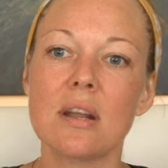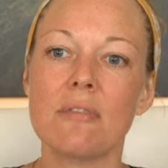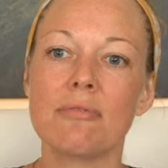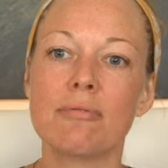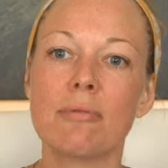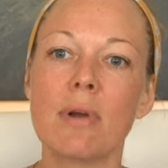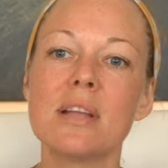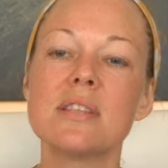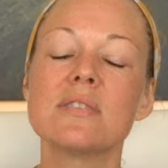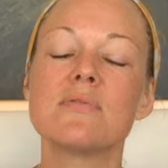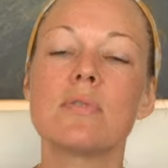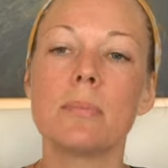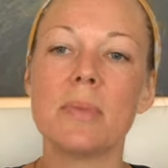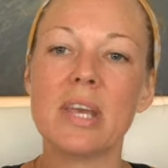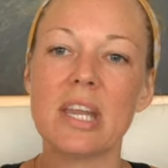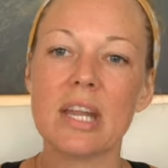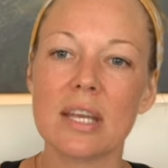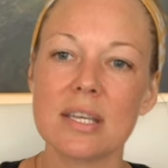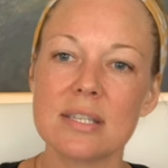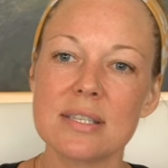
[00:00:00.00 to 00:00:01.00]
runs for me
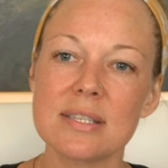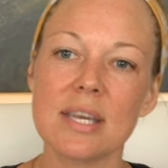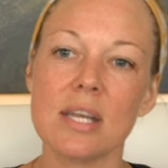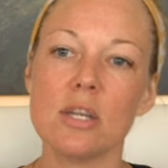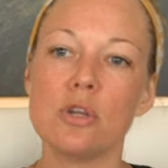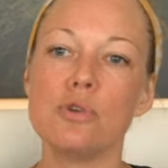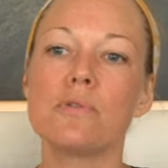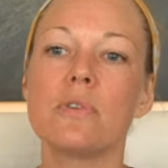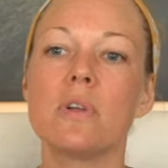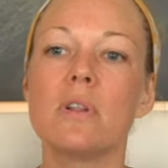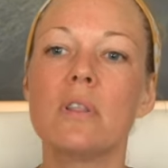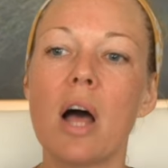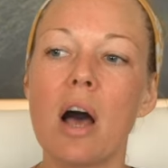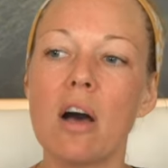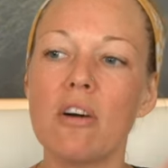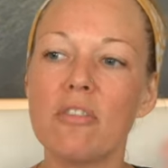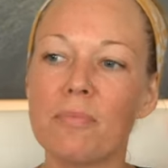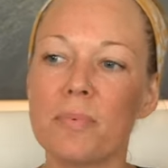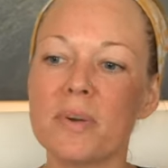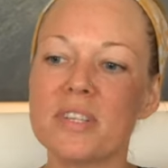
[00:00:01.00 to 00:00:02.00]
to continue the
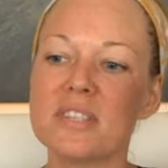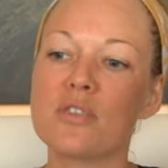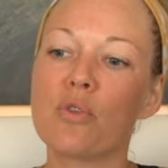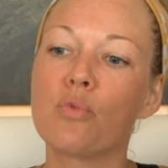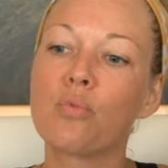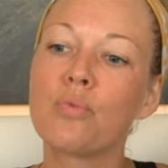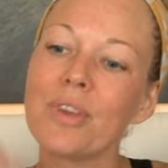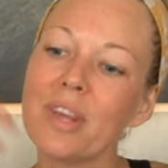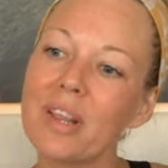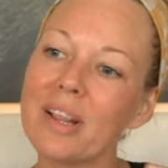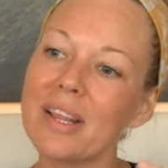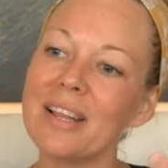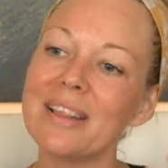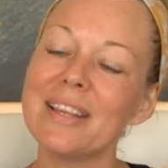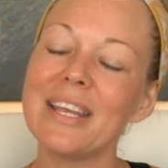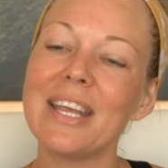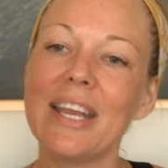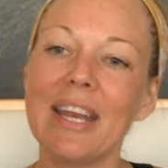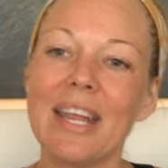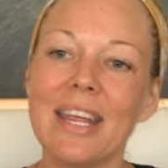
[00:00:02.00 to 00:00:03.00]
love, but to really
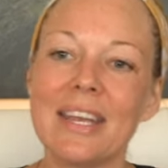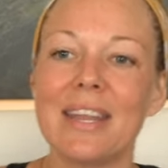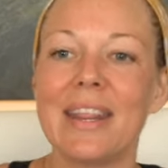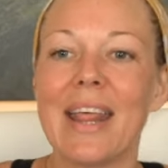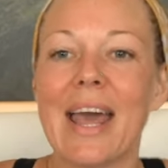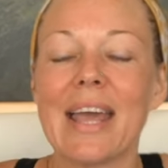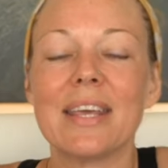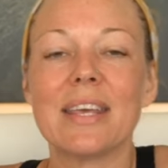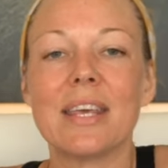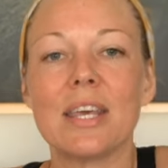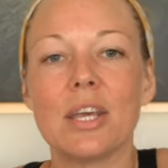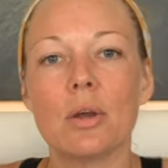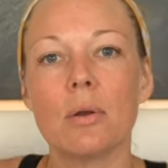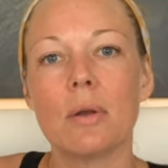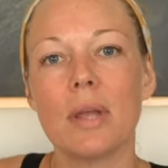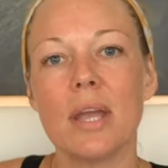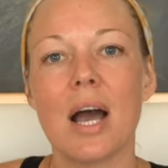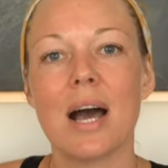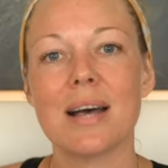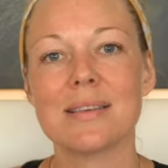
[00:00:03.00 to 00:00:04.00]
lean into that
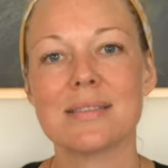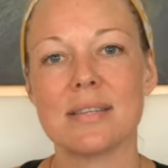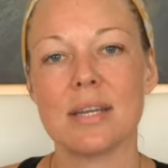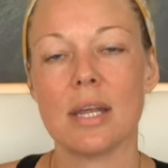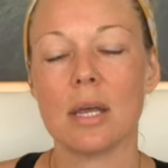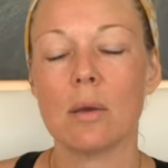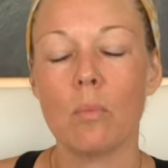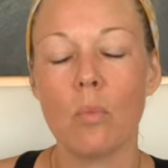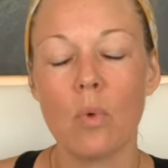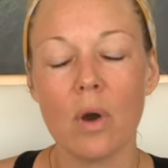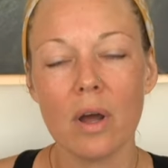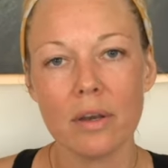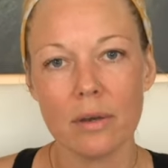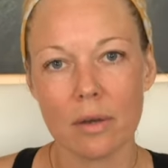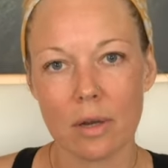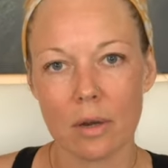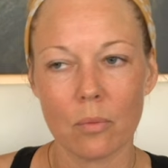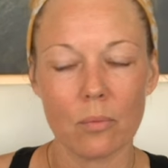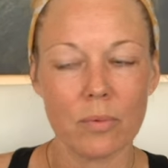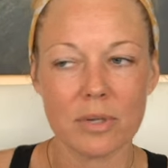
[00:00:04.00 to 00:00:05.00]
curiosity and
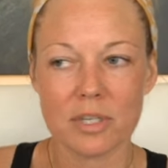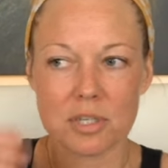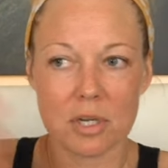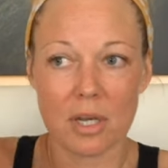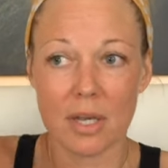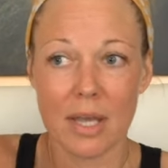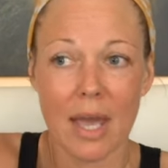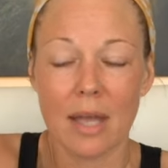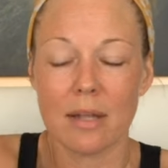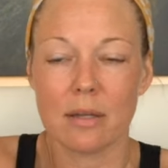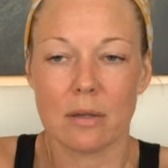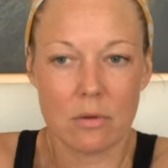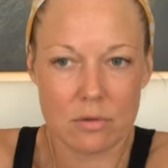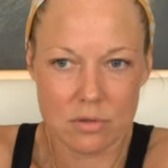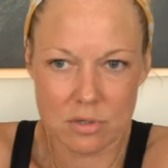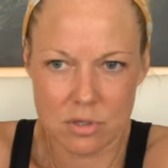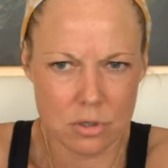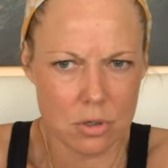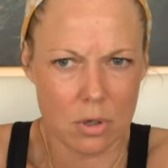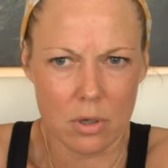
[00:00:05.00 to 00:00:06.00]
wonder, which again goes
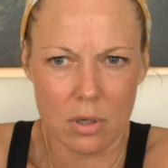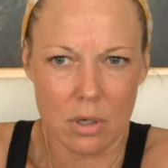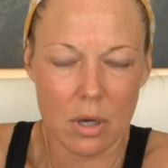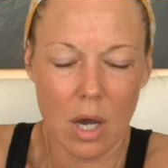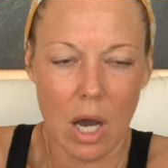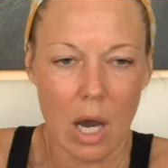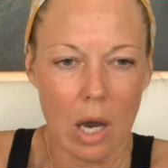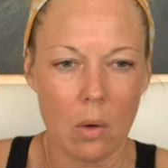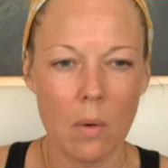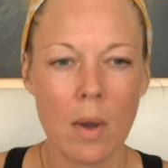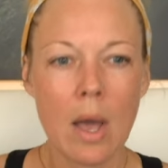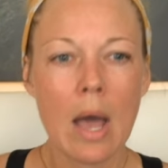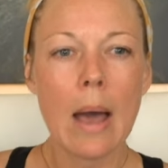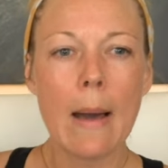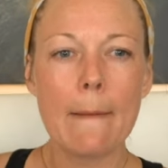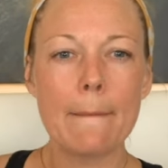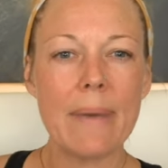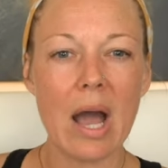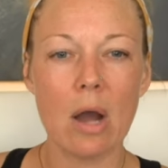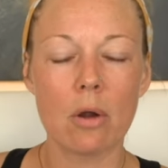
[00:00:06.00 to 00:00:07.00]
to show you how
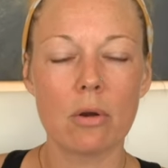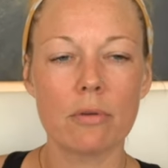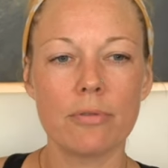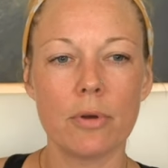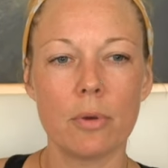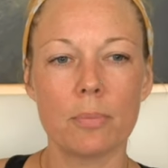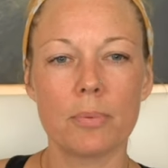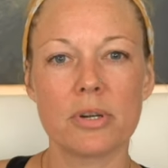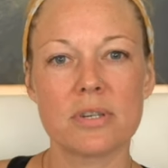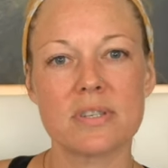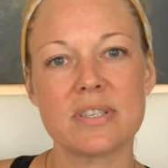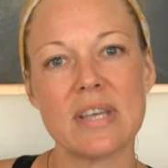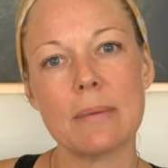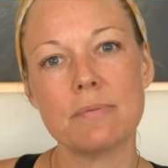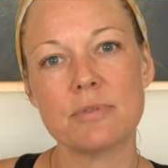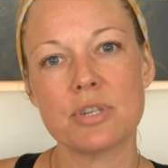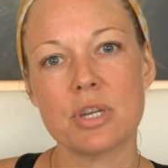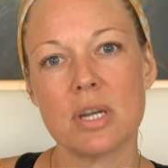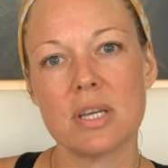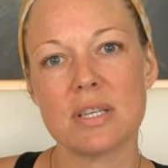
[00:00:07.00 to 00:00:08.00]
powerful
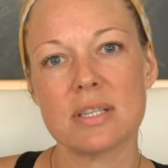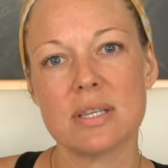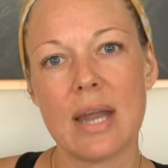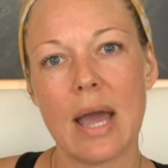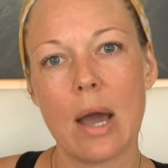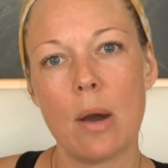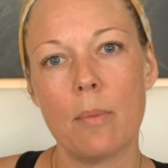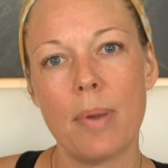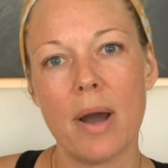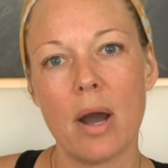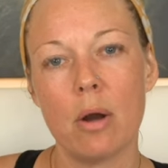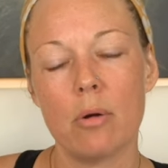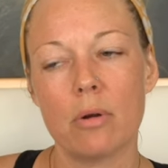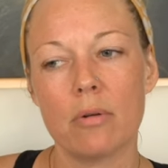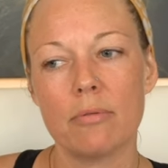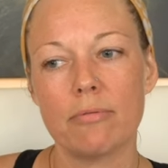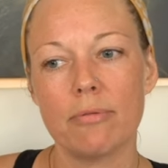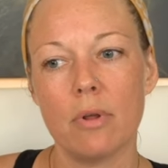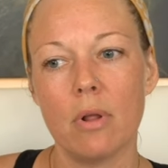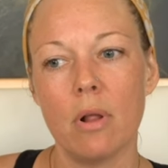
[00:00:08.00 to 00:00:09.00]
perception is and how
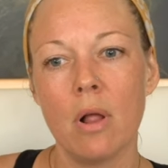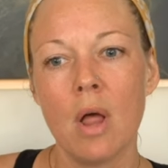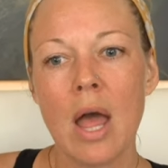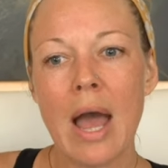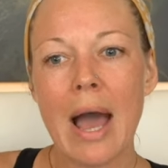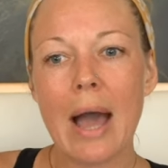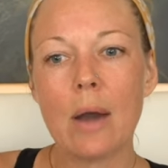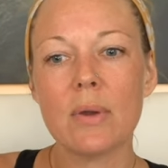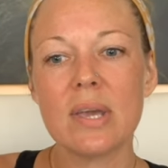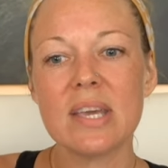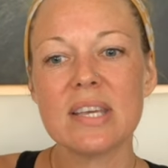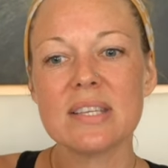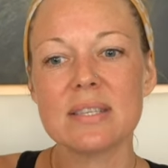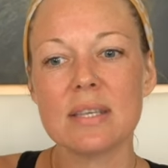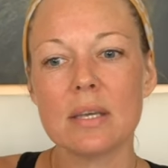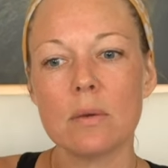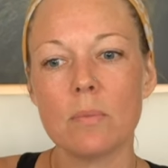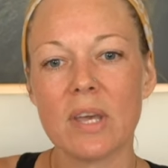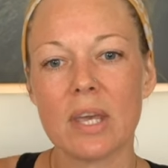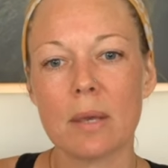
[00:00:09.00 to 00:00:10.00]

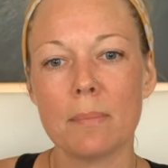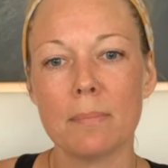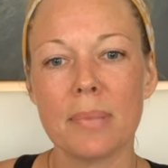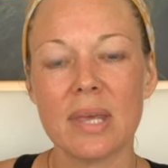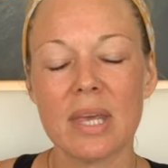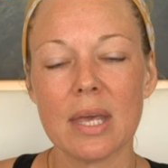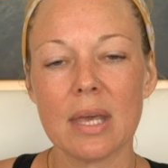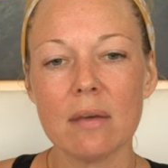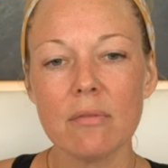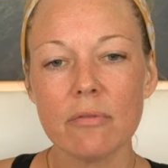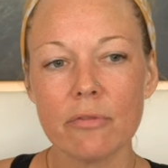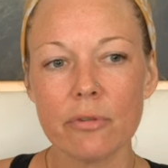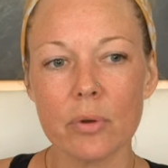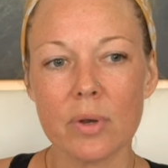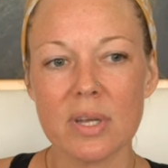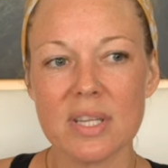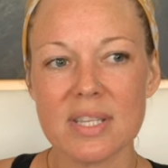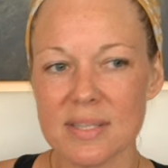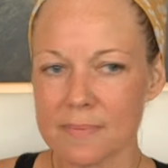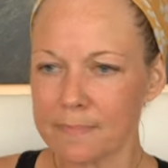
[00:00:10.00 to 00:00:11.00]
easily we can be
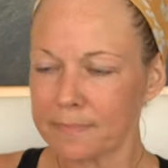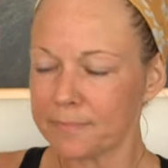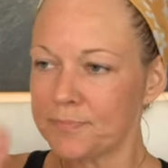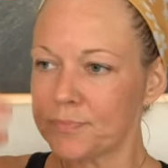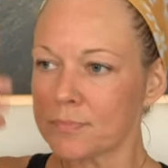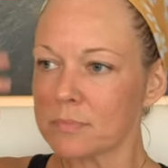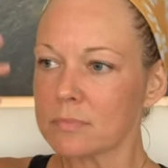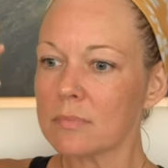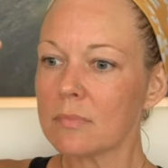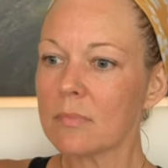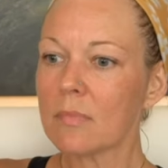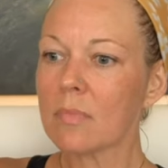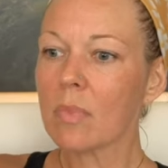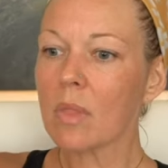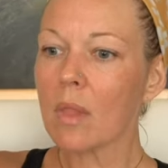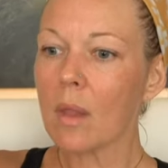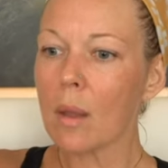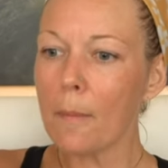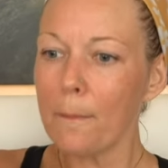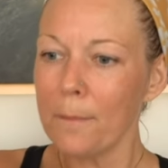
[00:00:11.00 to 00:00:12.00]
influenced.
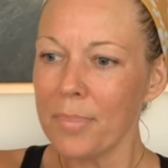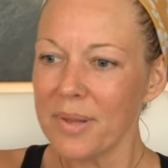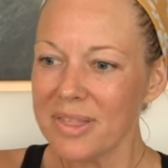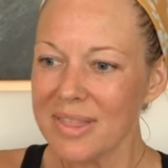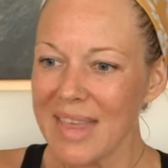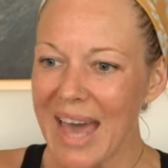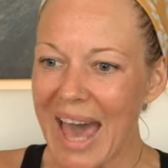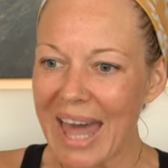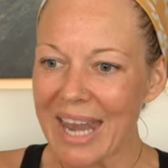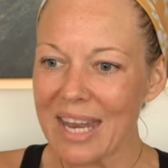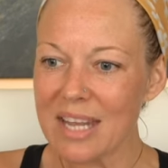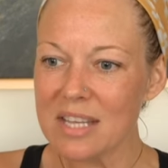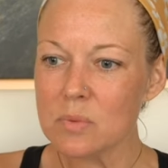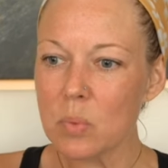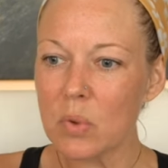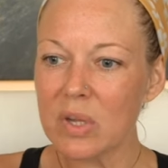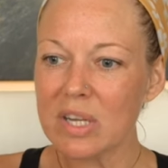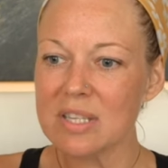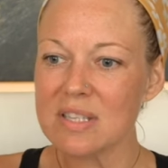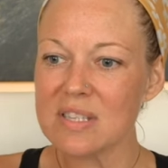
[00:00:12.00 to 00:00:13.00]
But that is
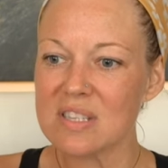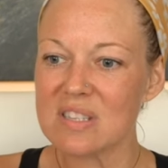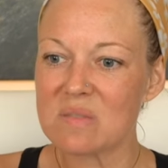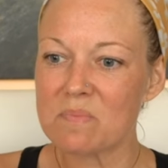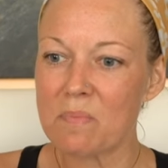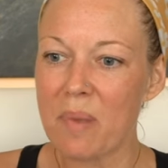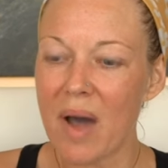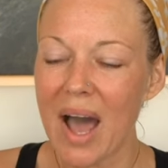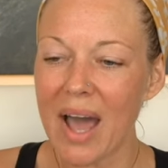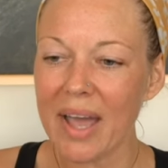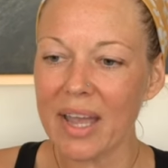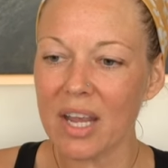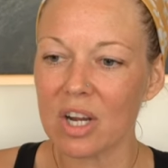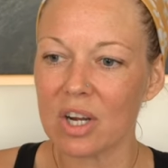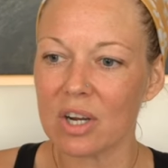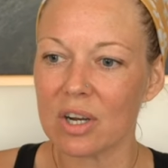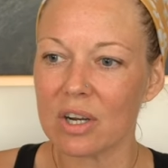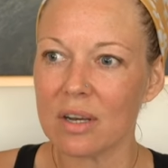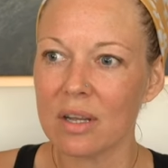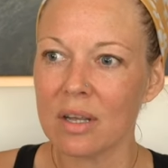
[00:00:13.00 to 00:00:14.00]
what
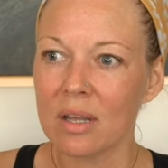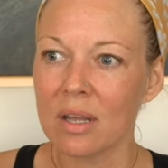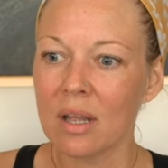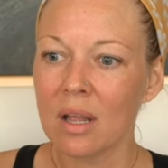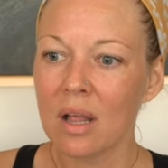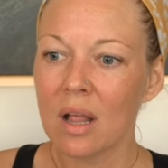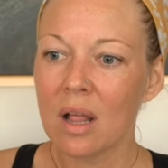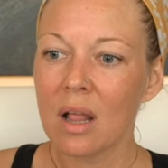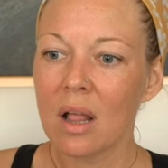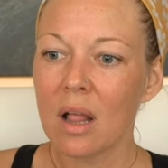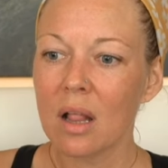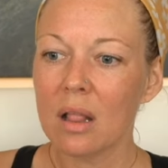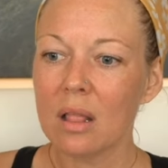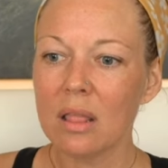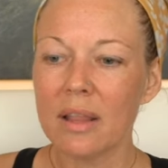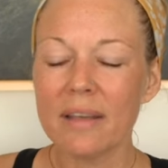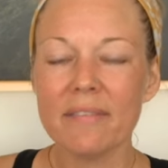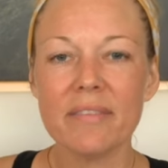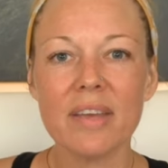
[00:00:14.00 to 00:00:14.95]
inspired living